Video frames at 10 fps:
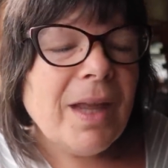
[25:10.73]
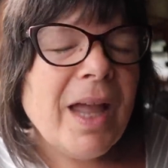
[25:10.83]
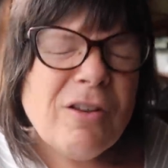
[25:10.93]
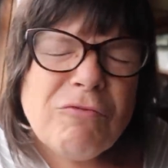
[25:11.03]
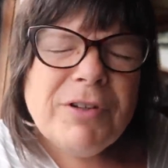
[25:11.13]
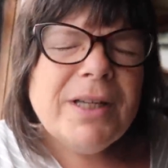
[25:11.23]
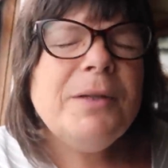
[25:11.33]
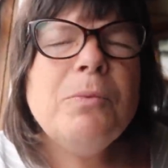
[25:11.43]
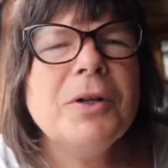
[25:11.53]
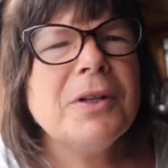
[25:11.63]
And I
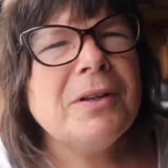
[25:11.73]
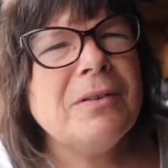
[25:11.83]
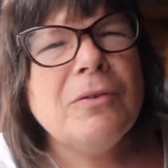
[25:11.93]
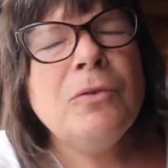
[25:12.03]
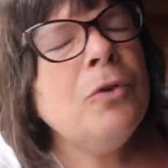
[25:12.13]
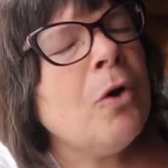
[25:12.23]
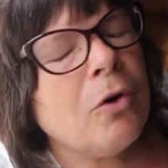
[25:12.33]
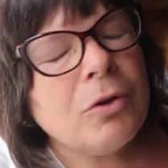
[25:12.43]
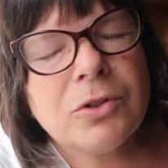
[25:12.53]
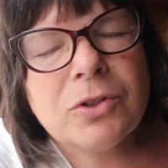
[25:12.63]
really want to
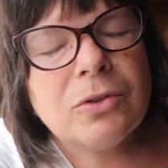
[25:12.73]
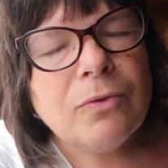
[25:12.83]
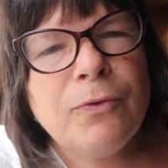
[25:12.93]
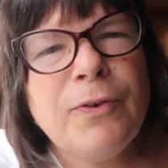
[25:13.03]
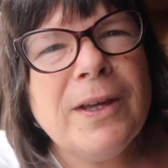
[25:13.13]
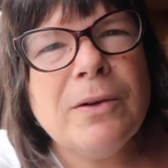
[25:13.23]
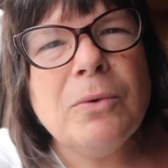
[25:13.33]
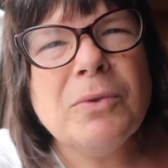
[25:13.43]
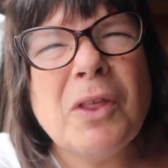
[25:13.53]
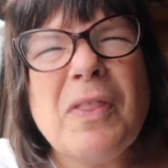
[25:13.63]
not
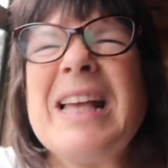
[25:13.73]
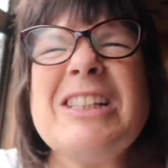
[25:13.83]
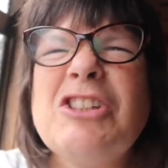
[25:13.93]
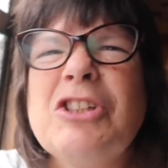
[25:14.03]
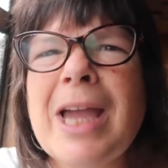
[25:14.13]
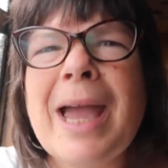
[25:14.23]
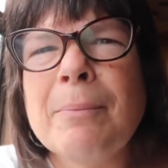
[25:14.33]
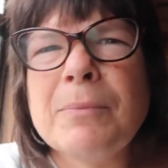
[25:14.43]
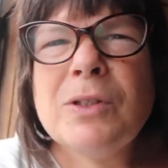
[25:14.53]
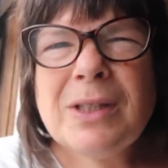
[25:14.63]
feel that that's
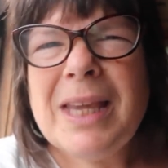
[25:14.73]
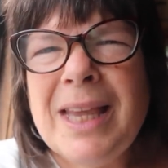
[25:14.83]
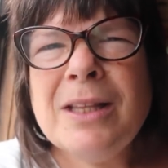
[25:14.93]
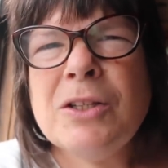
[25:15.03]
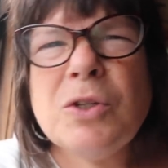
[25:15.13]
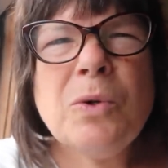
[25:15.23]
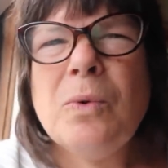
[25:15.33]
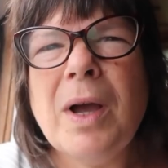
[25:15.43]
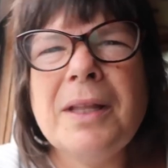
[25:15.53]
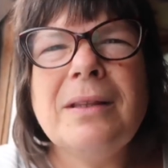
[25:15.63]
jammed
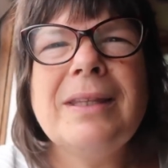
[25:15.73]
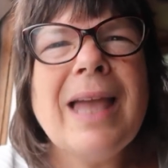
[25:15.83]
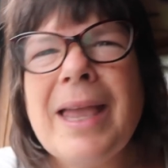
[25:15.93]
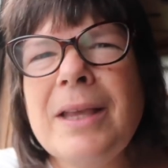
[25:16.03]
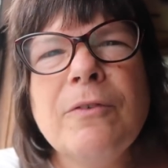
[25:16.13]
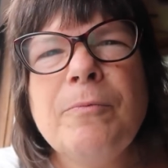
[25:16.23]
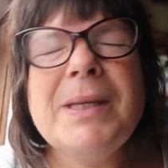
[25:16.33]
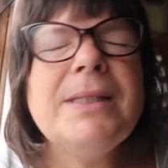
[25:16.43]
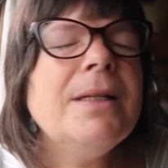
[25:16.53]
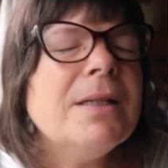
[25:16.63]
into a day of
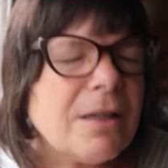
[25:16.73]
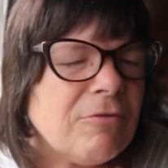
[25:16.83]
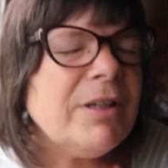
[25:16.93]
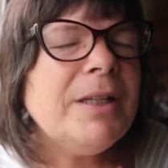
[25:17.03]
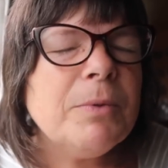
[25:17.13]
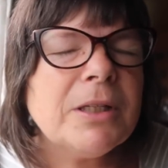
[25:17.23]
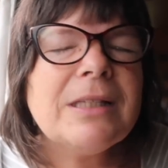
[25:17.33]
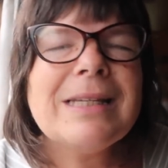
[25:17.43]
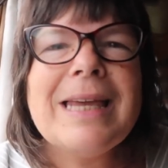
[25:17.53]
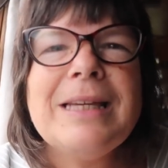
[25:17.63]
busyness. I really want to
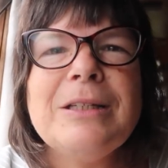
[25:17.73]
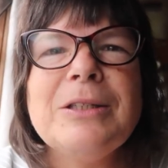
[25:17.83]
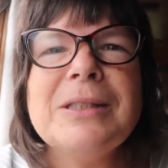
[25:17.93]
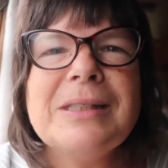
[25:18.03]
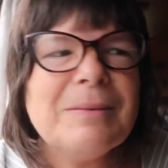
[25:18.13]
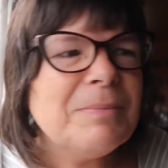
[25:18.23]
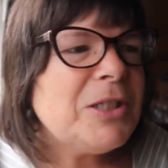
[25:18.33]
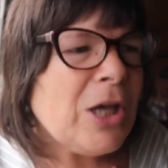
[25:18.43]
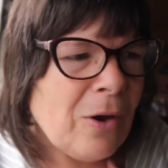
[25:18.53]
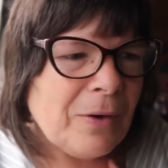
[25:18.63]
take just some
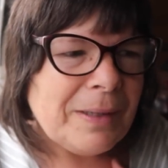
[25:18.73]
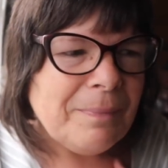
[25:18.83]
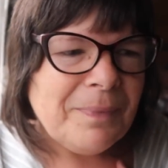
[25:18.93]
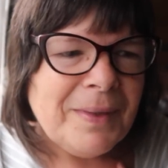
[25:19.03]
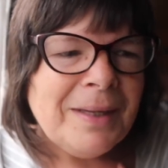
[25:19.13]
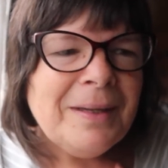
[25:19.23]
time